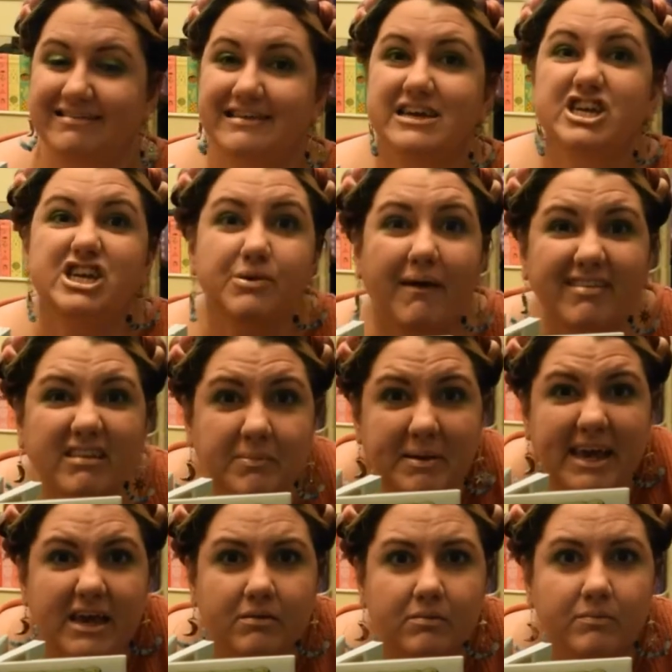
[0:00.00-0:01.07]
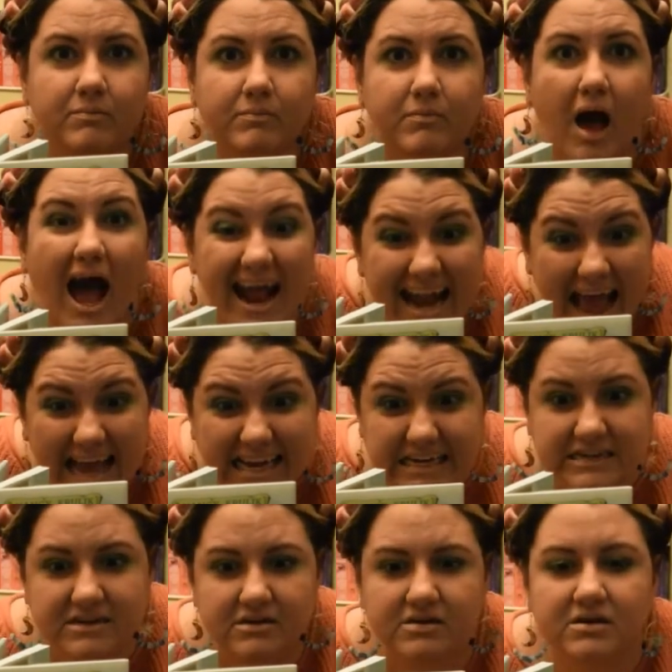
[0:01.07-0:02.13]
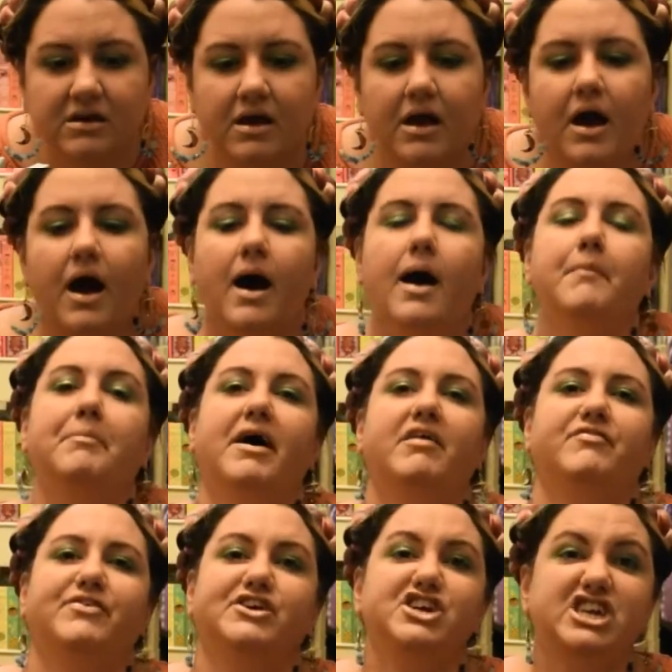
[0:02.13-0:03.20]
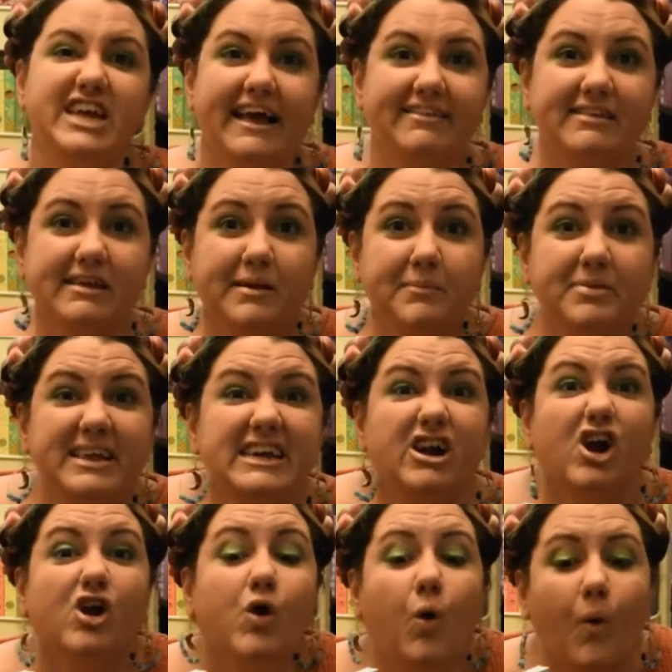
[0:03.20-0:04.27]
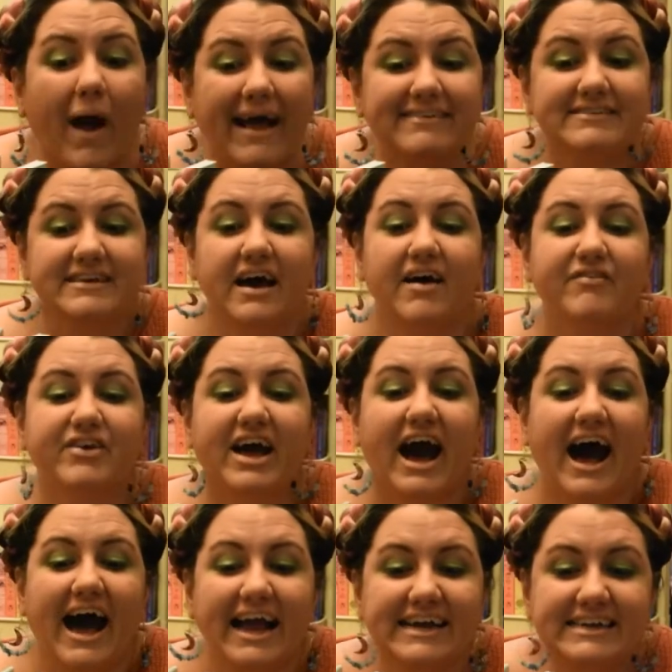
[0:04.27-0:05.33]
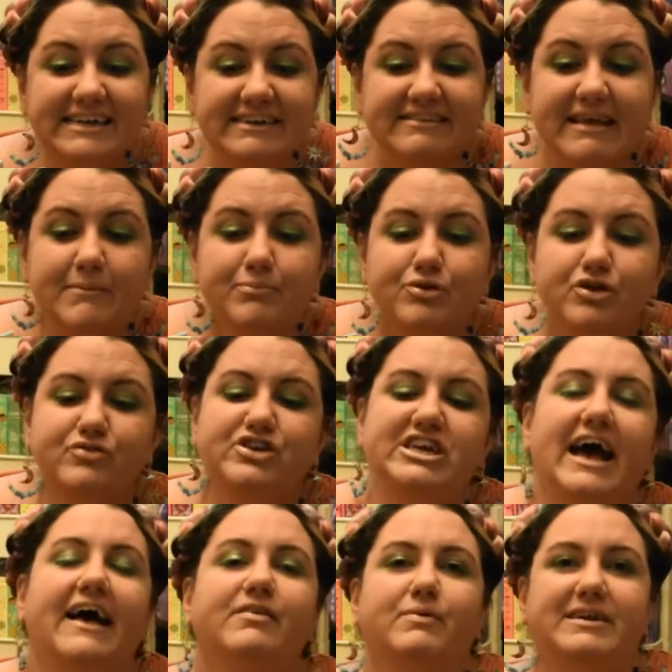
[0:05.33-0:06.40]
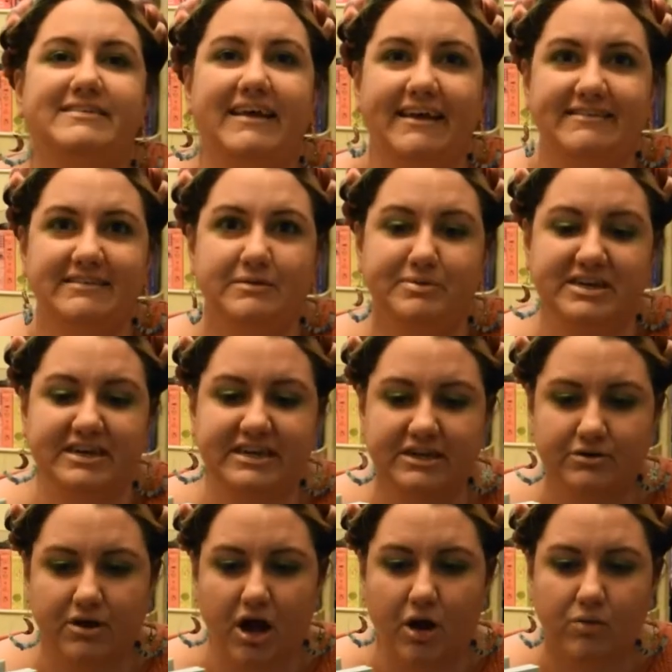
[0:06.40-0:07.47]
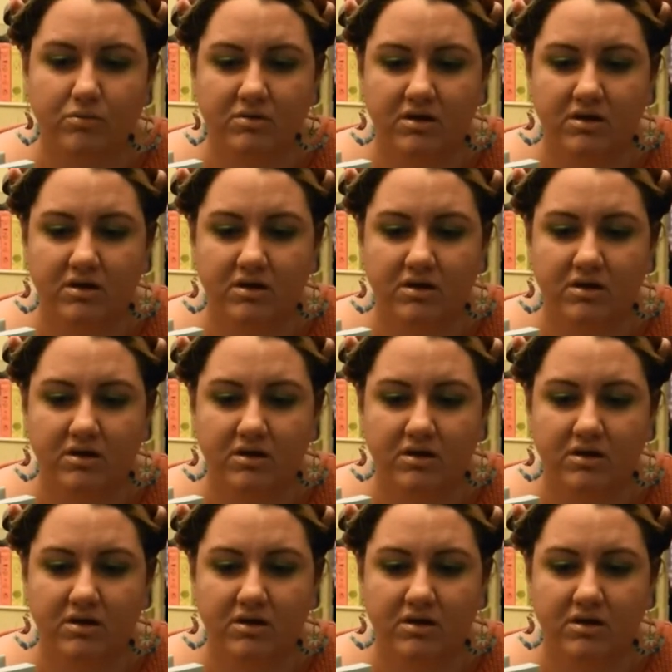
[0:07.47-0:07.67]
She wants to be a knight. But first she has to complete her quest of kindness and prove she has what it takes to be a hero.